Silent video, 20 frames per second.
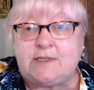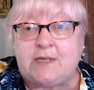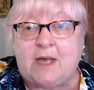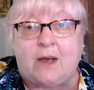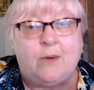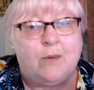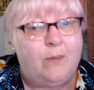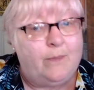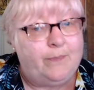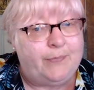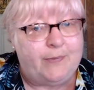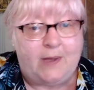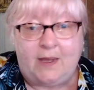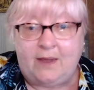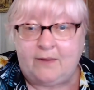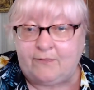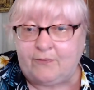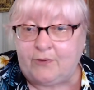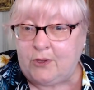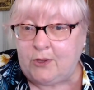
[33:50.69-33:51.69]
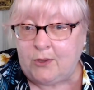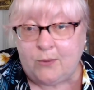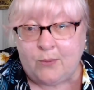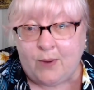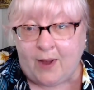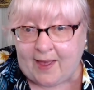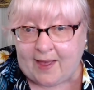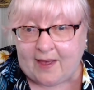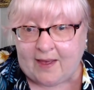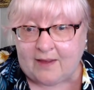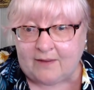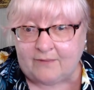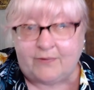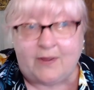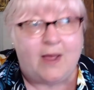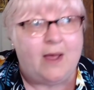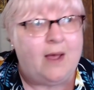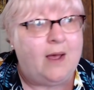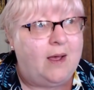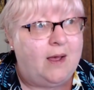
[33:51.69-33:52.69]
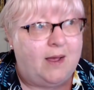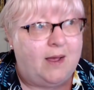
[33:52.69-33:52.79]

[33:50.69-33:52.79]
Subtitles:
So if you have